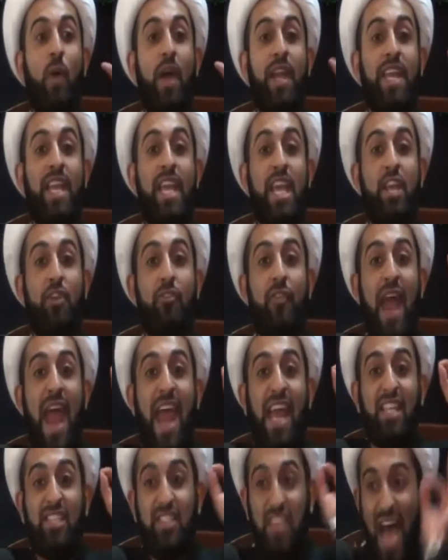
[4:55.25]
when He
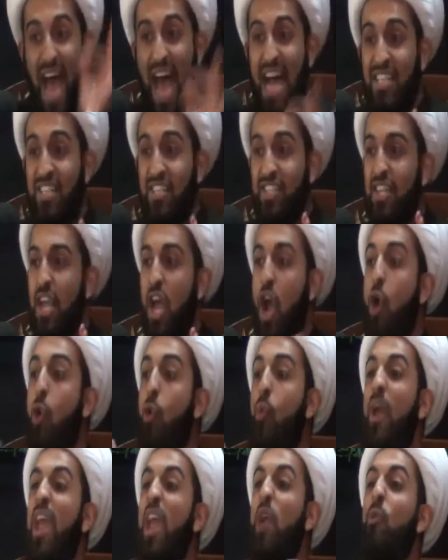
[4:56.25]
creates us,
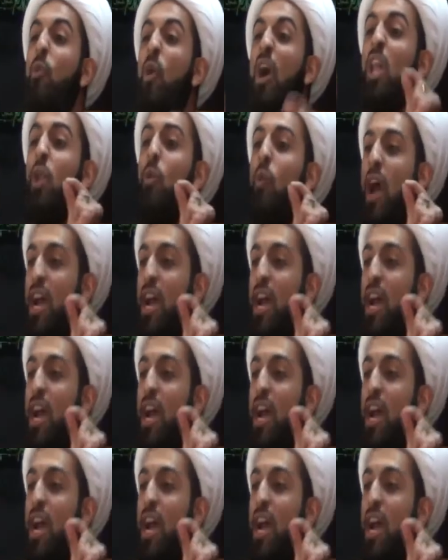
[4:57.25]
we will